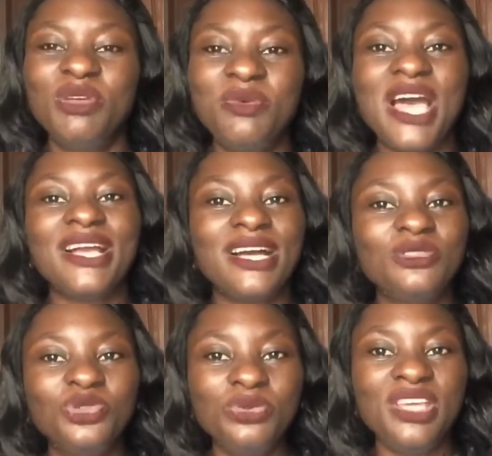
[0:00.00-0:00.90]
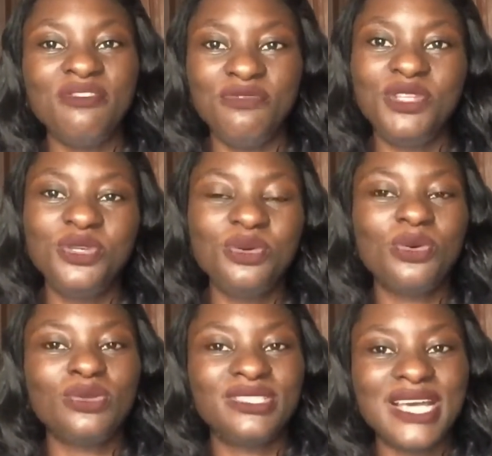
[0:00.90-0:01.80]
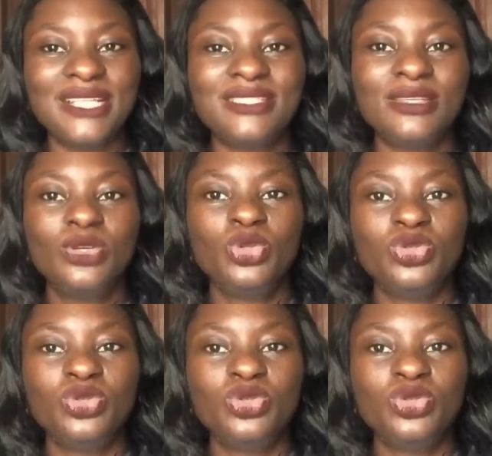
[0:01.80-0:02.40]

Maybe I can do a video on that,